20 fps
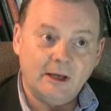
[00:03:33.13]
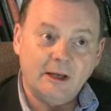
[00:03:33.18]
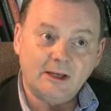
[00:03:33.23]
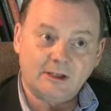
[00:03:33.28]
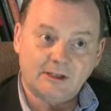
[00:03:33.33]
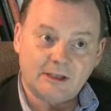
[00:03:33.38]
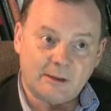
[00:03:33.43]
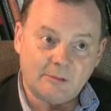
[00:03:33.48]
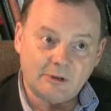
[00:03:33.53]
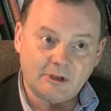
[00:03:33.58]

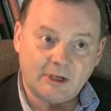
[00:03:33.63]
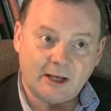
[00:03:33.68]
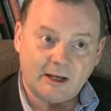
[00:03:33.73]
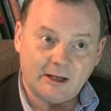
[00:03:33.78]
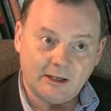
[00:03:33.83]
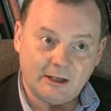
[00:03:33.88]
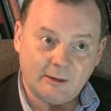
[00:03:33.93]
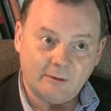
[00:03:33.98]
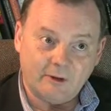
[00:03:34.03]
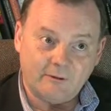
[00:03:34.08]
established
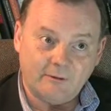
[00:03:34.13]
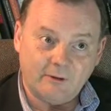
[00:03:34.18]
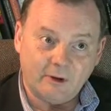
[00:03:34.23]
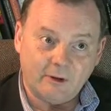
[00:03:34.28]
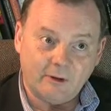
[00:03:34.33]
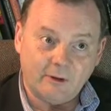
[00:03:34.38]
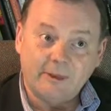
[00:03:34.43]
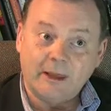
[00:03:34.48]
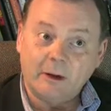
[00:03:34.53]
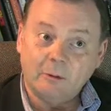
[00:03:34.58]
academic
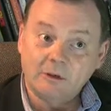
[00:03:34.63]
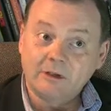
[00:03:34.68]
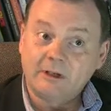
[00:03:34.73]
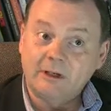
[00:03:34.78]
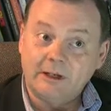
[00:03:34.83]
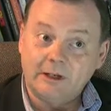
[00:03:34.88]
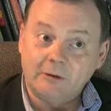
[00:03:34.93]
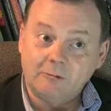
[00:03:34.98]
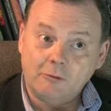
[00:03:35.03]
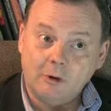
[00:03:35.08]
view, and that was
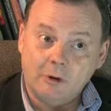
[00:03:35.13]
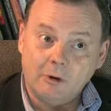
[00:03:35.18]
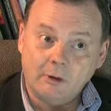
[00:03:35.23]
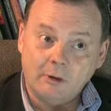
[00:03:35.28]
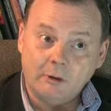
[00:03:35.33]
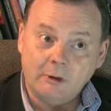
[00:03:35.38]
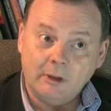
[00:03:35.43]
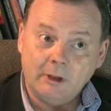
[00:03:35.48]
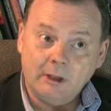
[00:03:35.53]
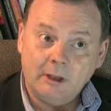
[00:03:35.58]
clearly
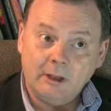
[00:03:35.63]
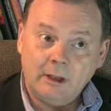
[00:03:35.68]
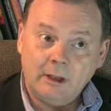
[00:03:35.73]
wrong.